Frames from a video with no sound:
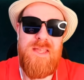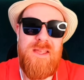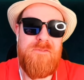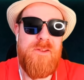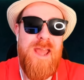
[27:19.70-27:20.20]

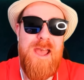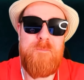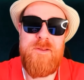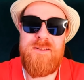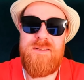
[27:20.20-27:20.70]
If it
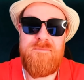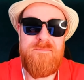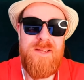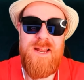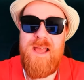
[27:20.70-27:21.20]
happened,
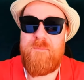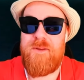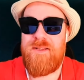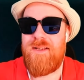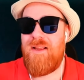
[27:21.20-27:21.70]
it
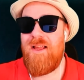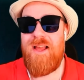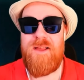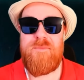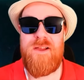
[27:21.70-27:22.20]
happened.
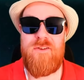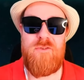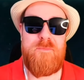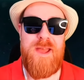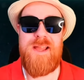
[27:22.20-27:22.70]
I'm not
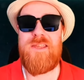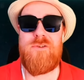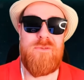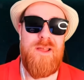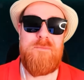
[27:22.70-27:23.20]
going back.
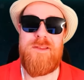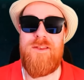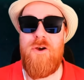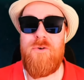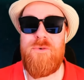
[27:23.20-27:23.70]
You let me
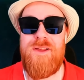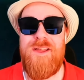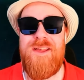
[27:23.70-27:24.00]
know.